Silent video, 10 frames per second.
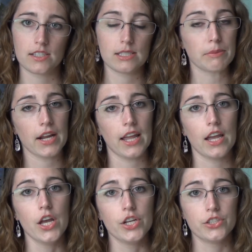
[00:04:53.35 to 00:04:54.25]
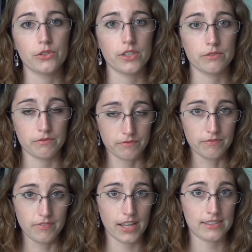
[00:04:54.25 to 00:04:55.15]
spray to the
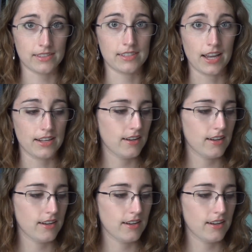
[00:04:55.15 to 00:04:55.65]
It's a 10.